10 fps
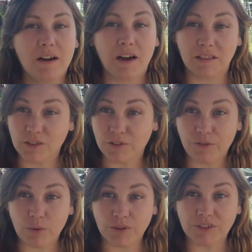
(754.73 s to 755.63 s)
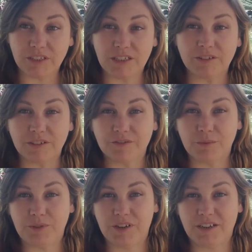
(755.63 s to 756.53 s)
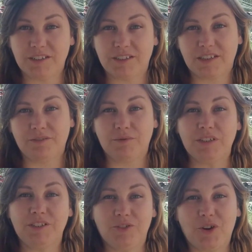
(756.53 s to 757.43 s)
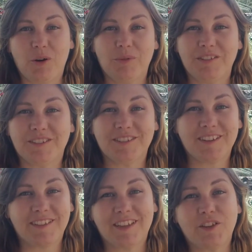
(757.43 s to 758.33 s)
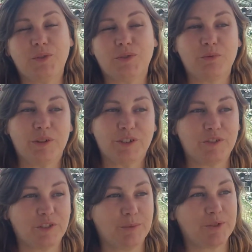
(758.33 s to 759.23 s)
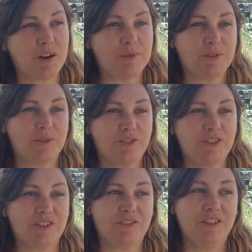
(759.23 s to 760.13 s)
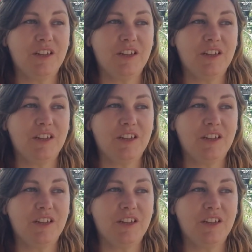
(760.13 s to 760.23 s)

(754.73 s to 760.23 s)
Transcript: I look forward to hearing from you guys and reading your comments. And thank you so much for subscribing to our channel.